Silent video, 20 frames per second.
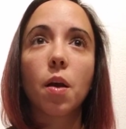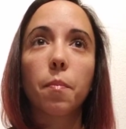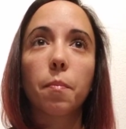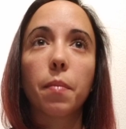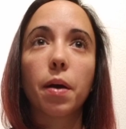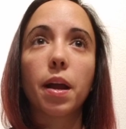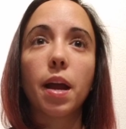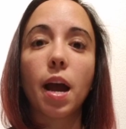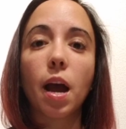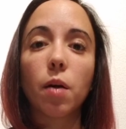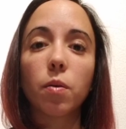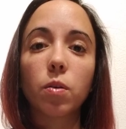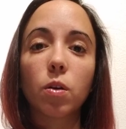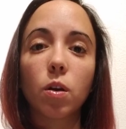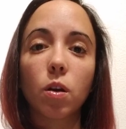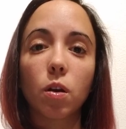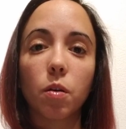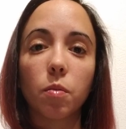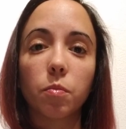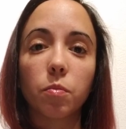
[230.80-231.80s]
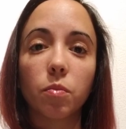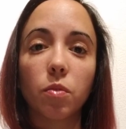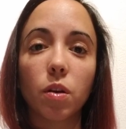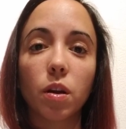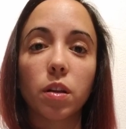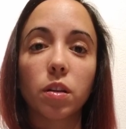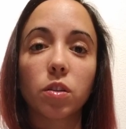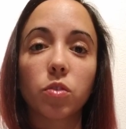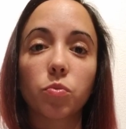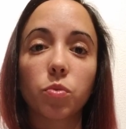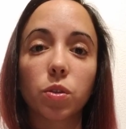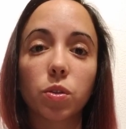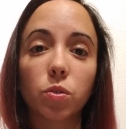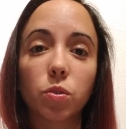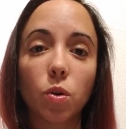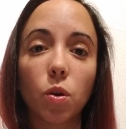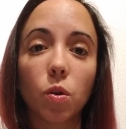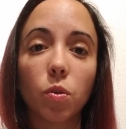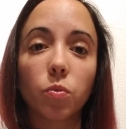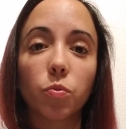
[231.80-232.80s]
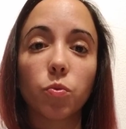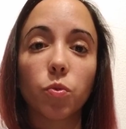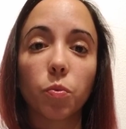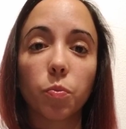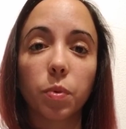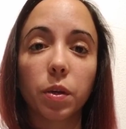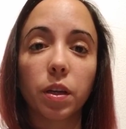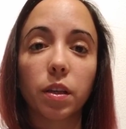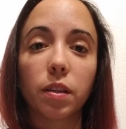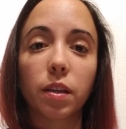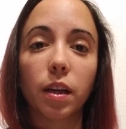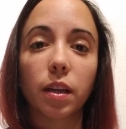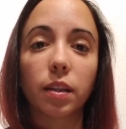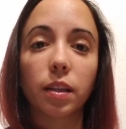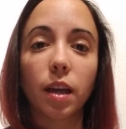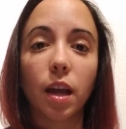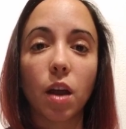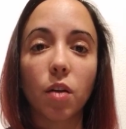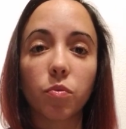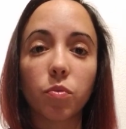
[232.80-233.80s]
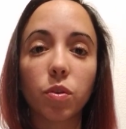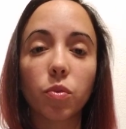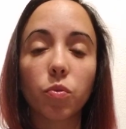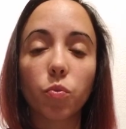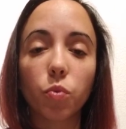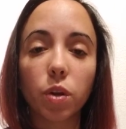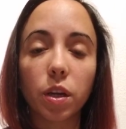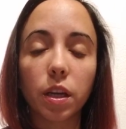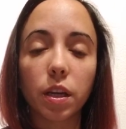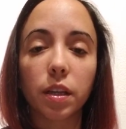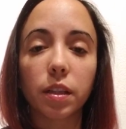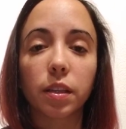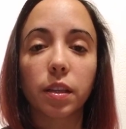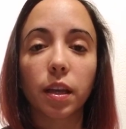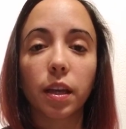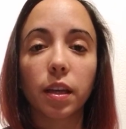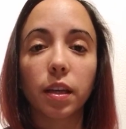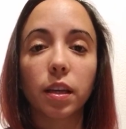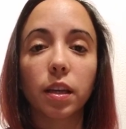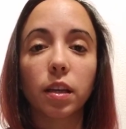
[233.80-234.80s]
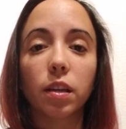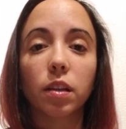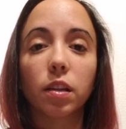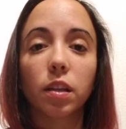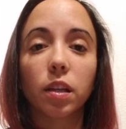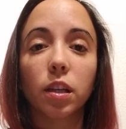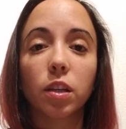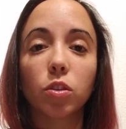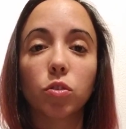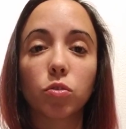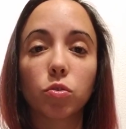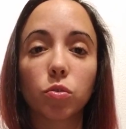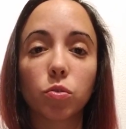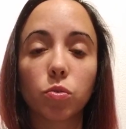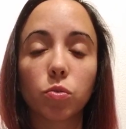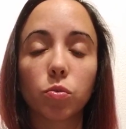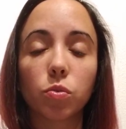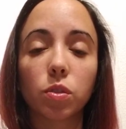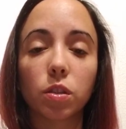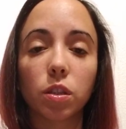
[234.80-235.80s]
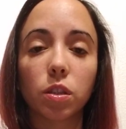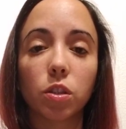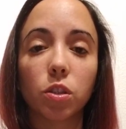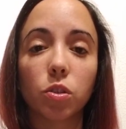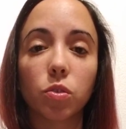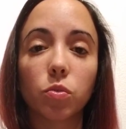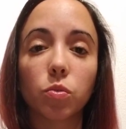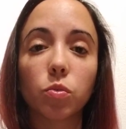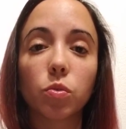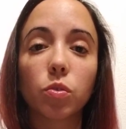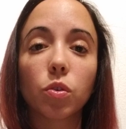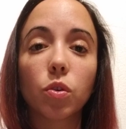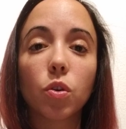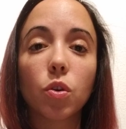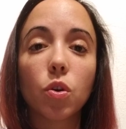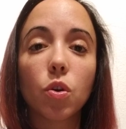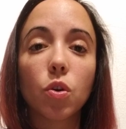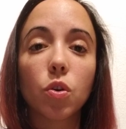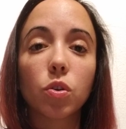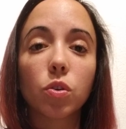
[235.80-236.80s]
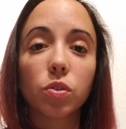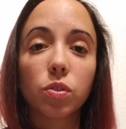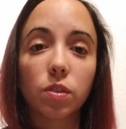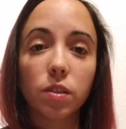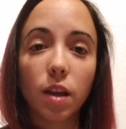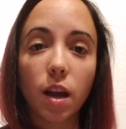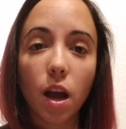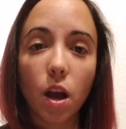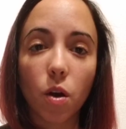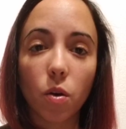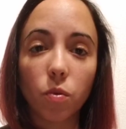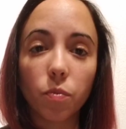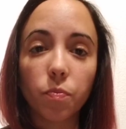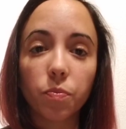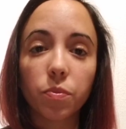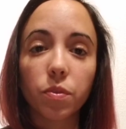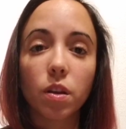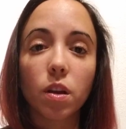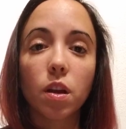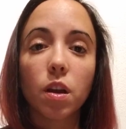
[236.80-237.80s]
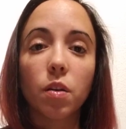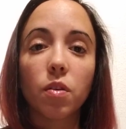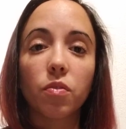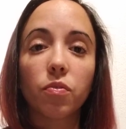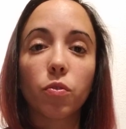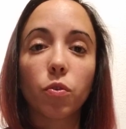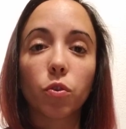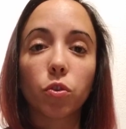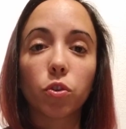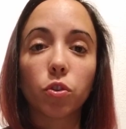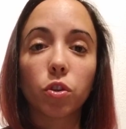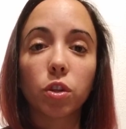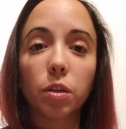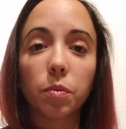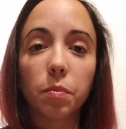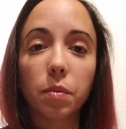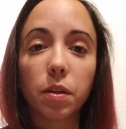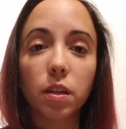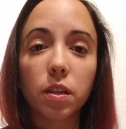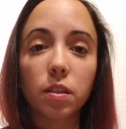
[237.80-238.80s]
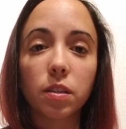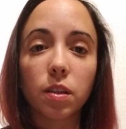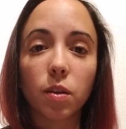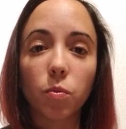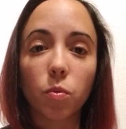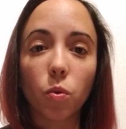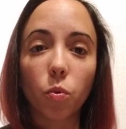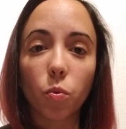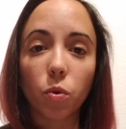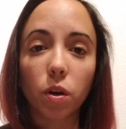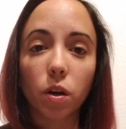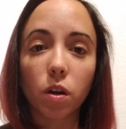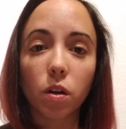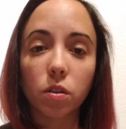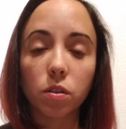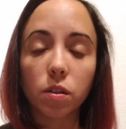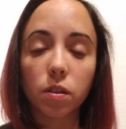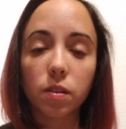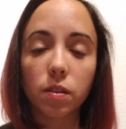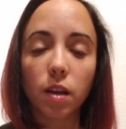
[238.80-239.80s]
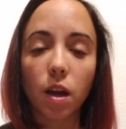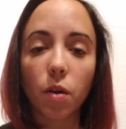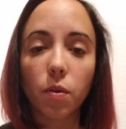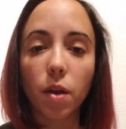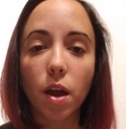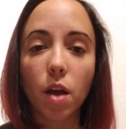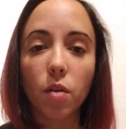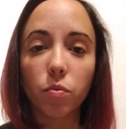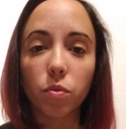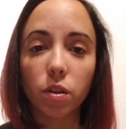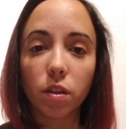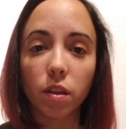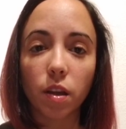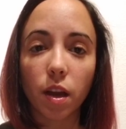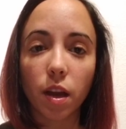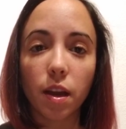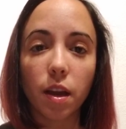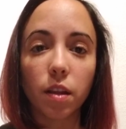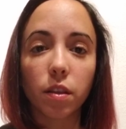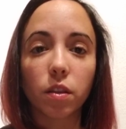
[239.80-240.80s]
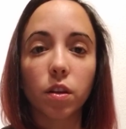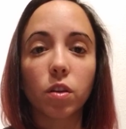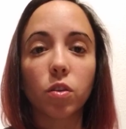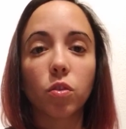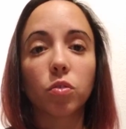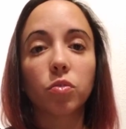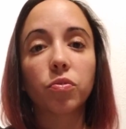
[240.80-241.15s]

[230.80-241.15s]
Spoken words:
outcome, and the result will be that every week they introduce a new sound. For 30 minutes they will work on the sound every day, and then on